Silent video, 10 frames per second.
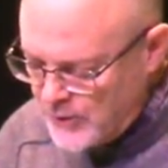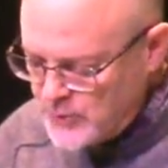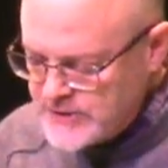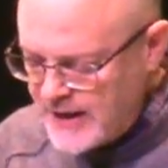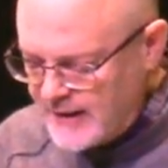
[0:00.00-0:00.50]

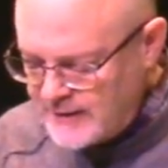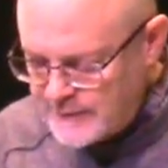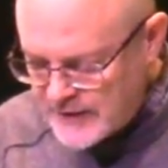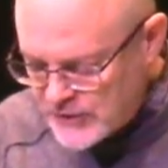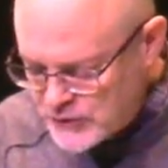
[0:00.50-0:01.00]
who tell
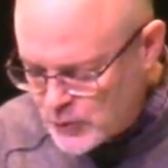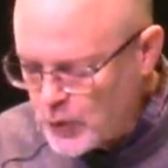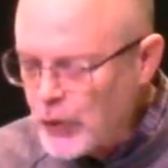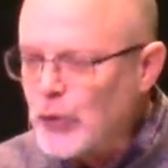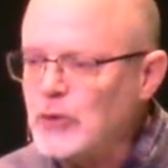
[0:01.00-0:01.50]
of his
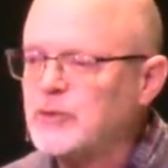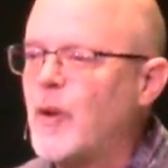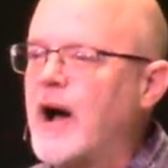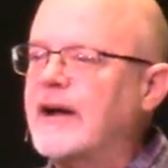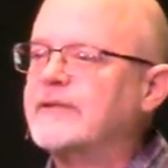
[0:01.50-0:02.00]

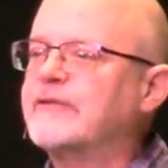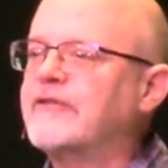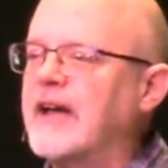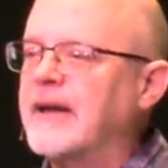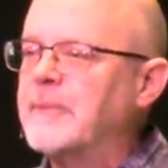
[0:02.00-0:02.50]
worldwide
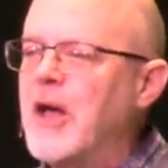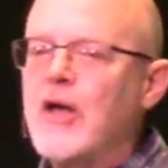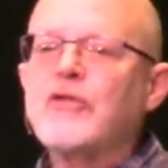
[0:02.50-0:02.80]
fame.